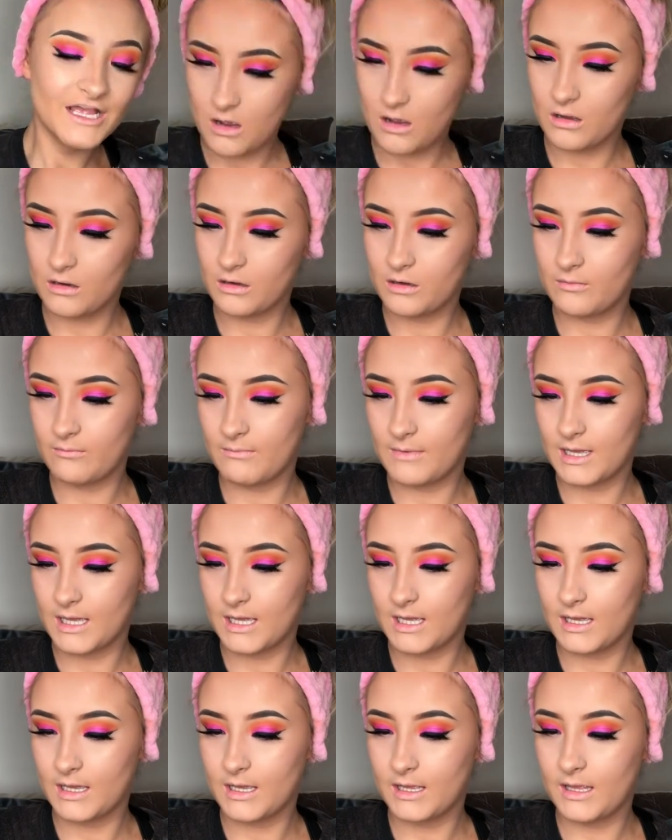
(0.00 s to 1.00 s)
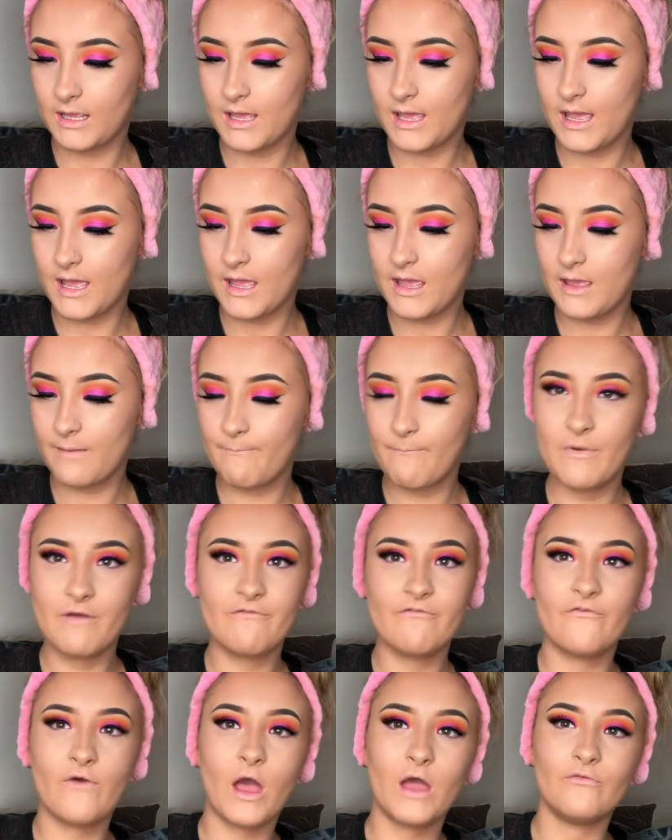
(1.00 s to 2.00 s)
On my
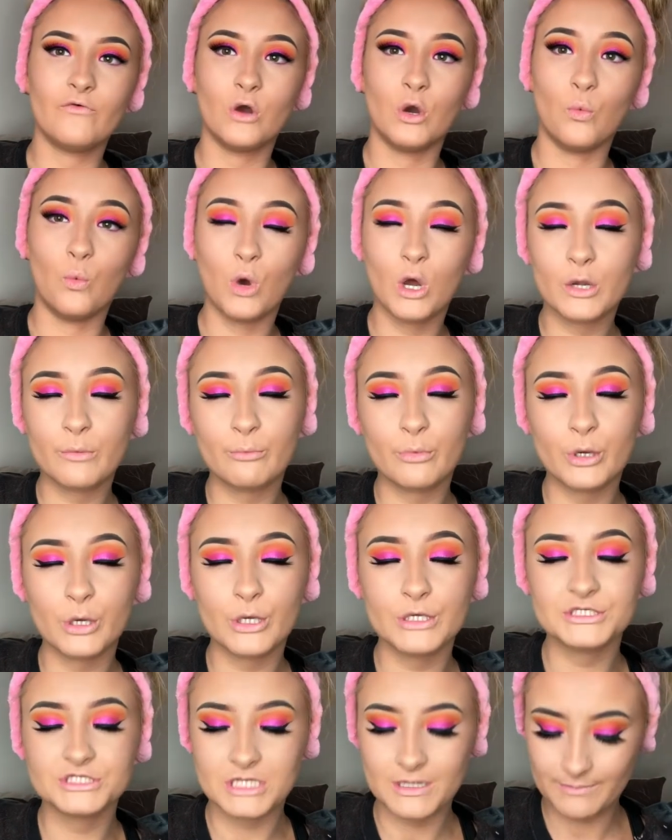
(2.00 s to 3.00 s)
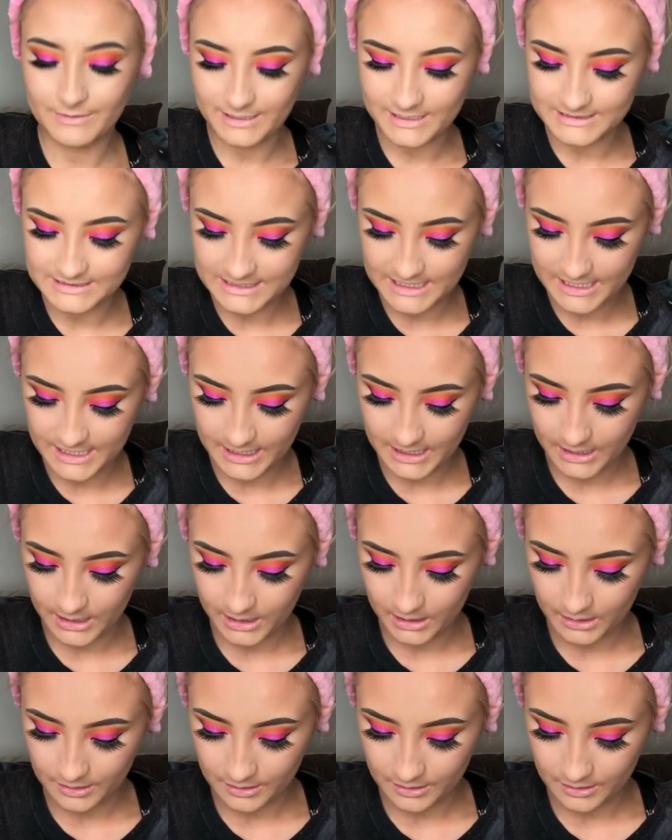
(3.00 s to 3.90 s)
M501 brush, I'm gonna take